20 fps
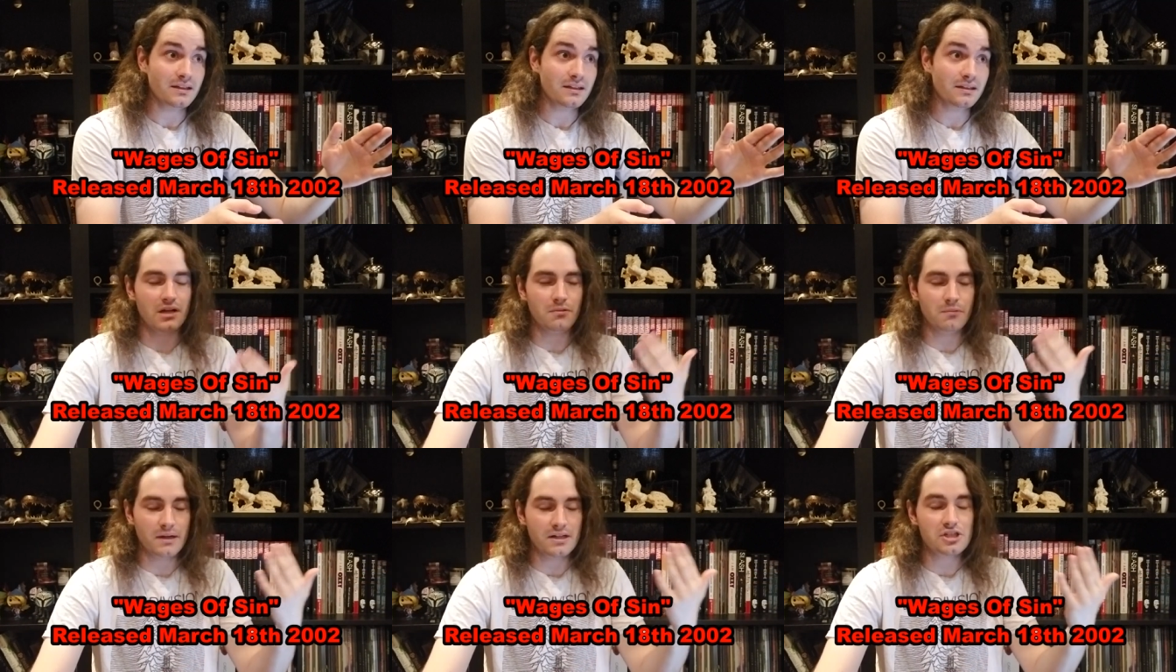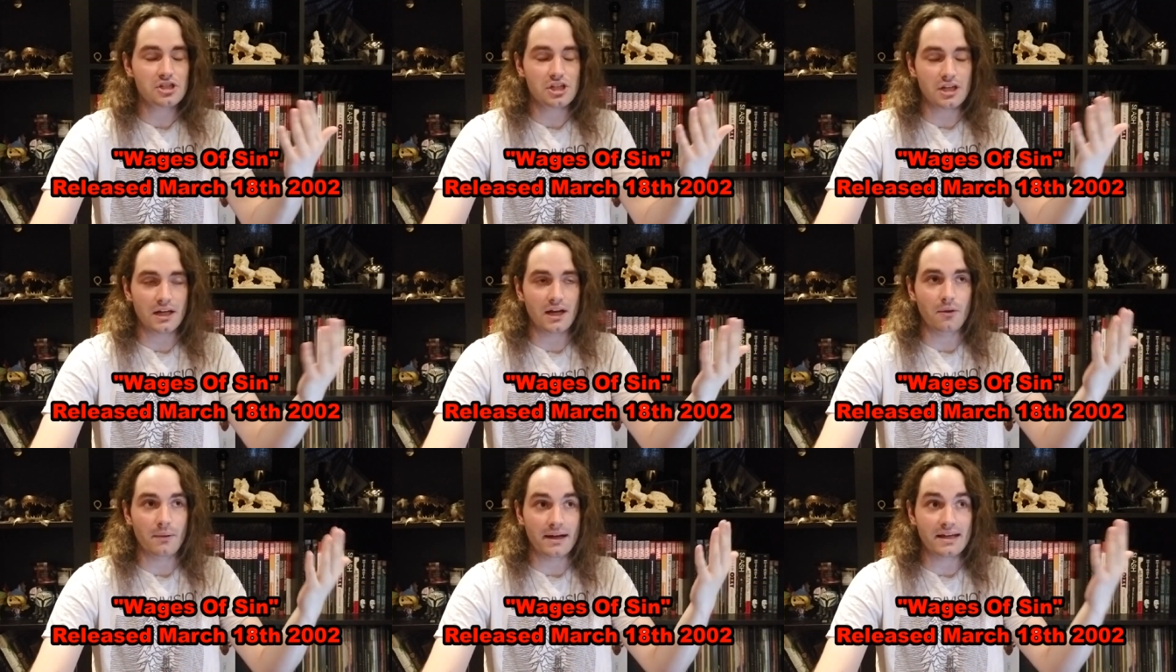which, you
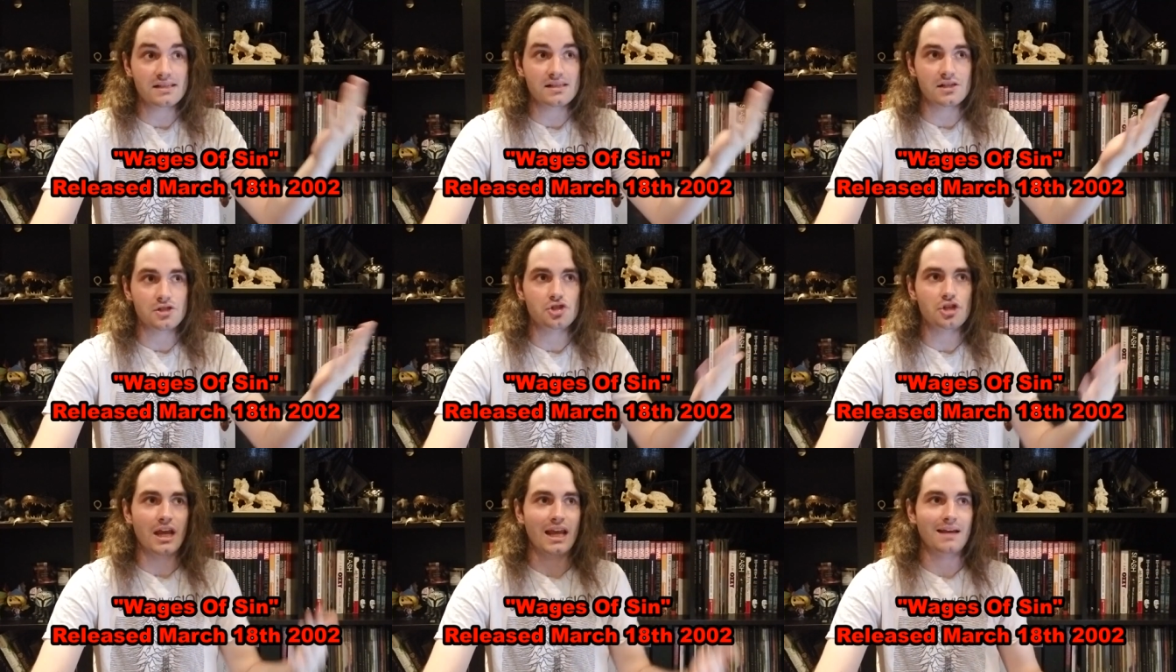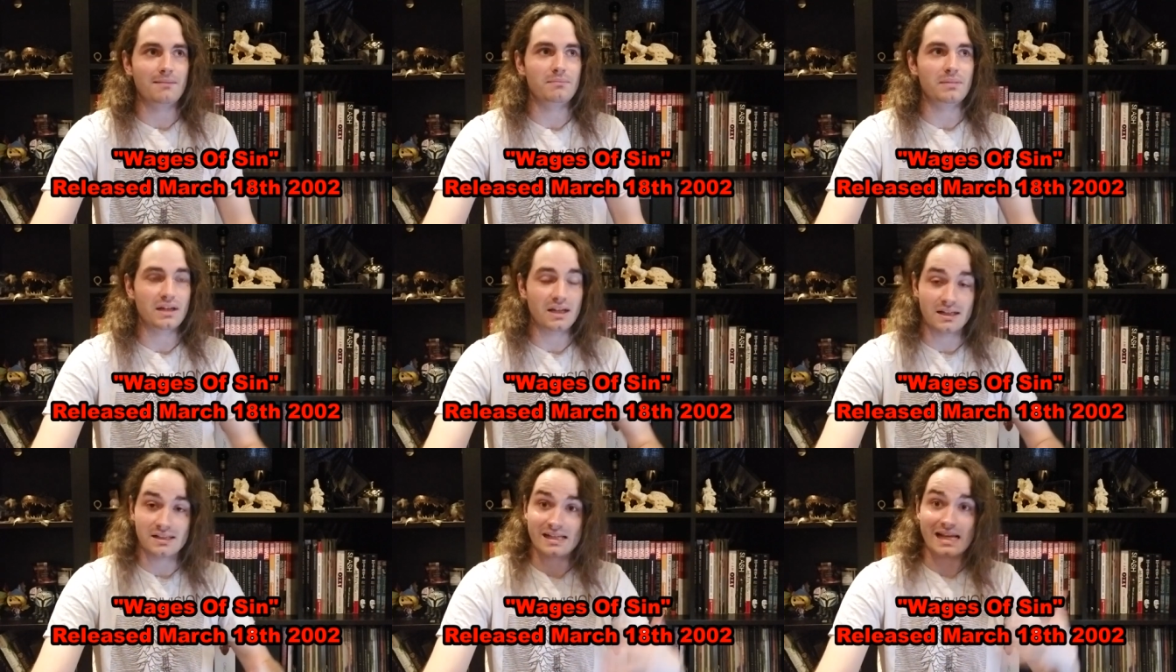know, is a shame
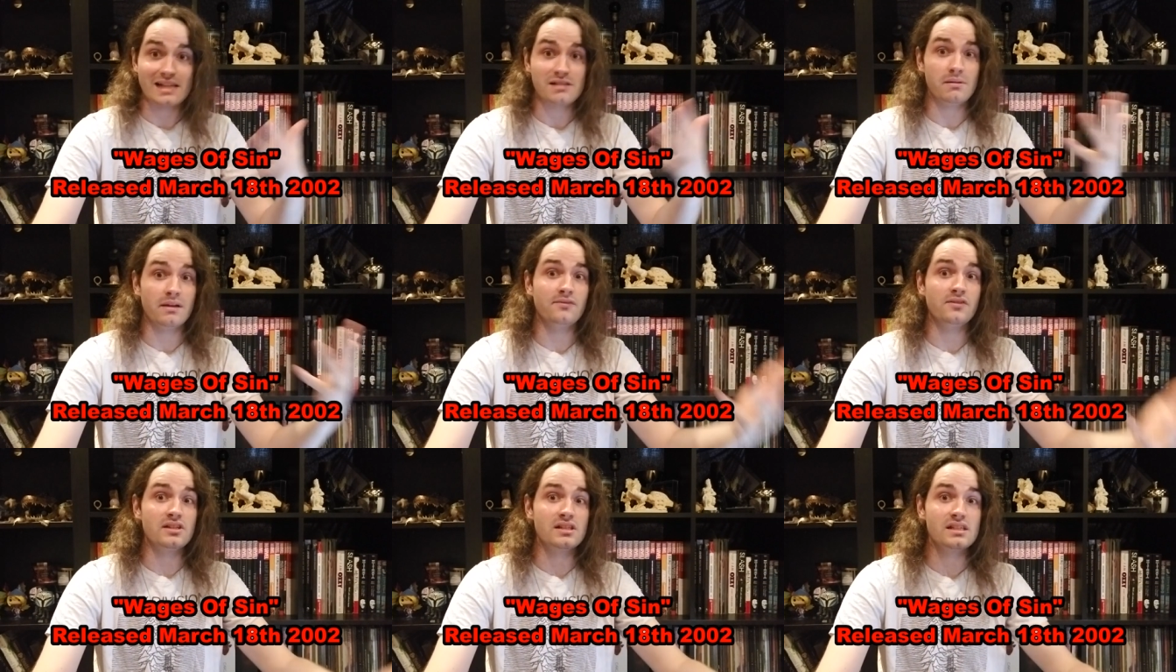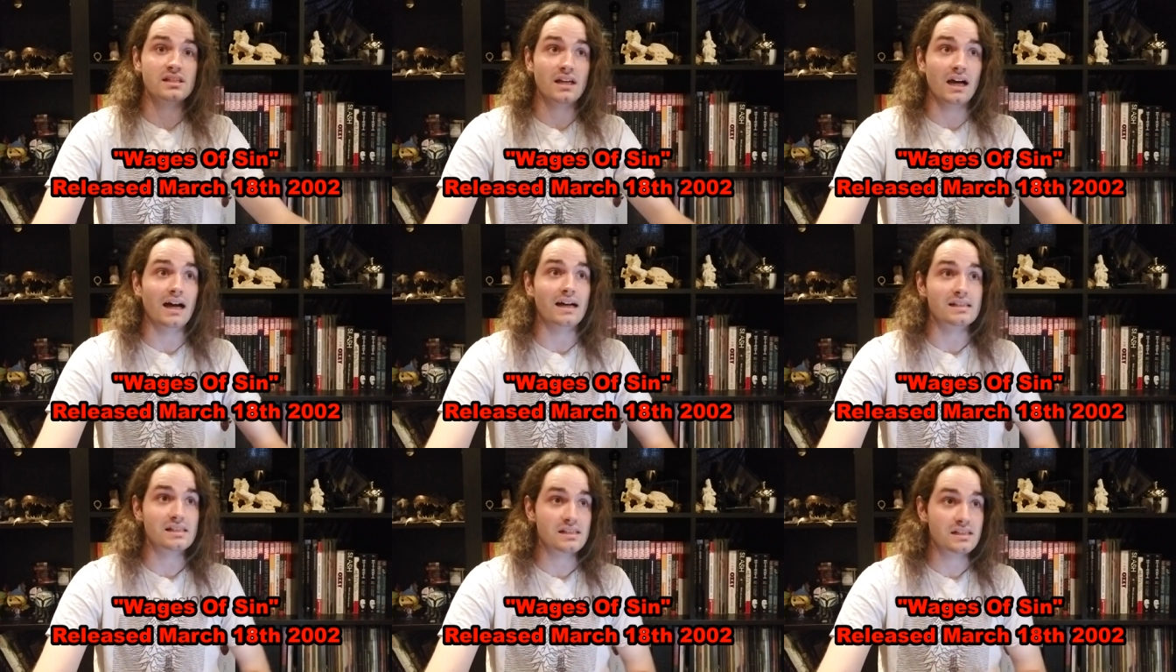because, as we've
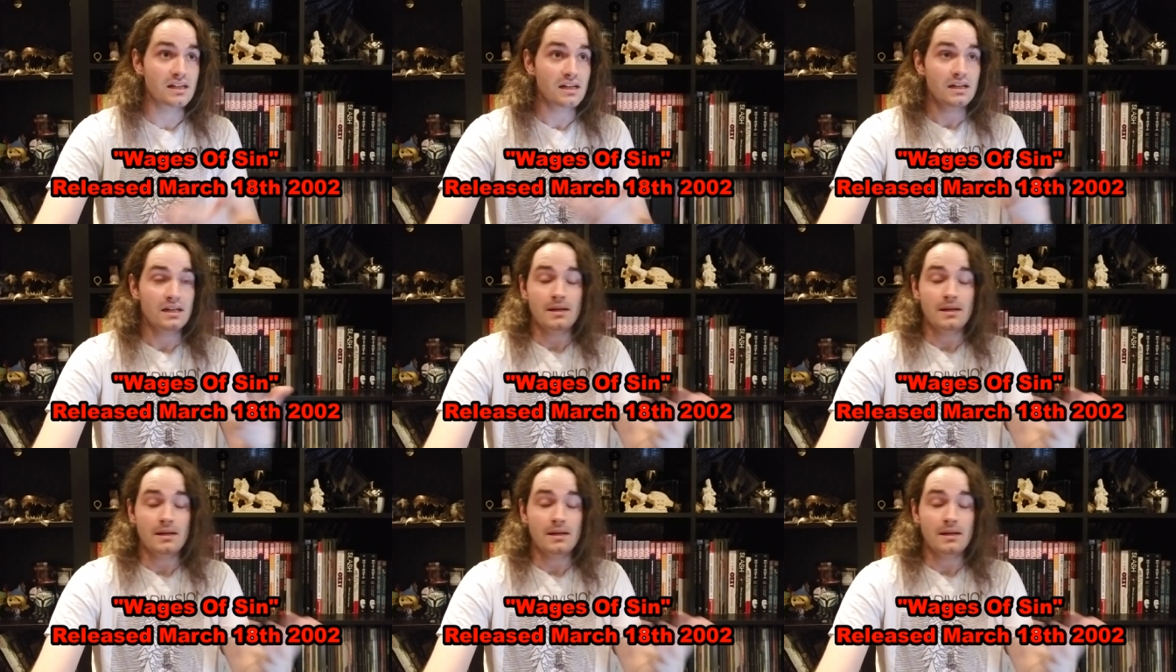discussed,